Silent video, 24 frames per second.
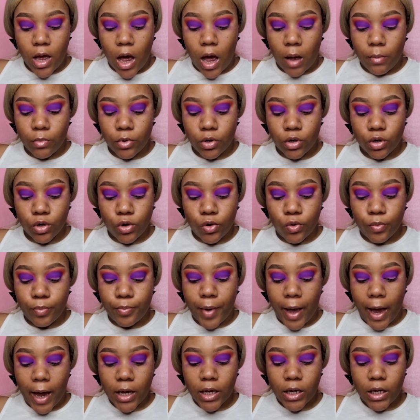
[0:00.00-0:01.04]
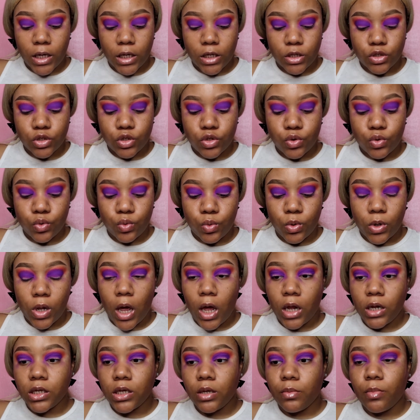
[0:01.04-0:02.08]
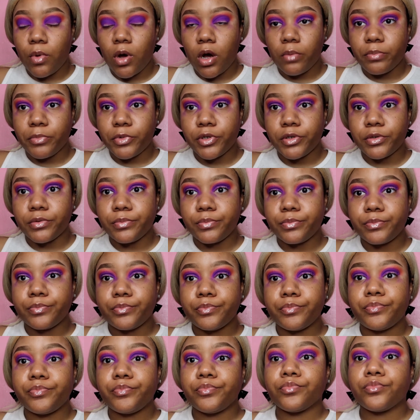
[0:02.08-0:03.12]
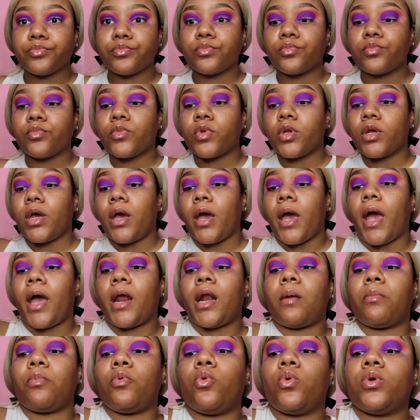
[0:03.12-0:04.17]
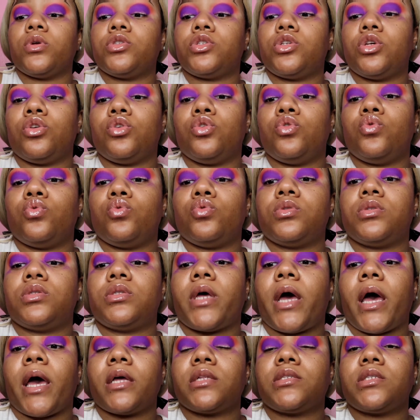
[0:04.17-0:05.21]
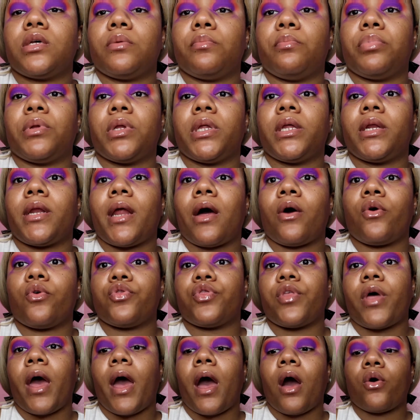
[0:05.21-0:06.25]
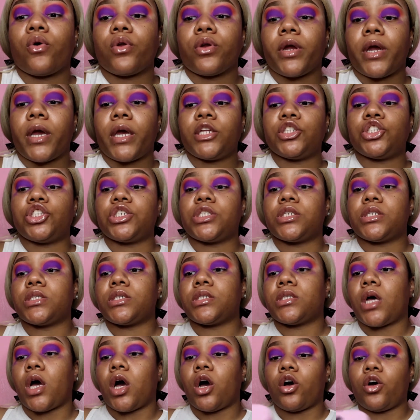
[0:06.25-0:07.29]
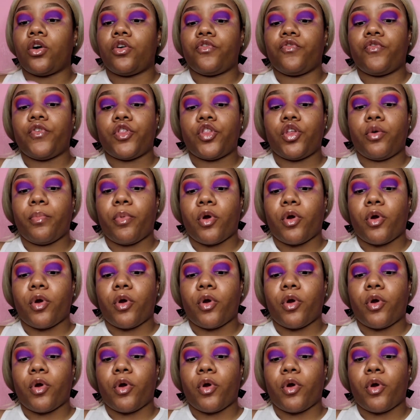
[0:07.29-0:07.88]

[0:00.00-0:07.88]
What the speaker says: I'm going to go back into Lolly Mama, and I'm going to use that to blend out the outer edges of the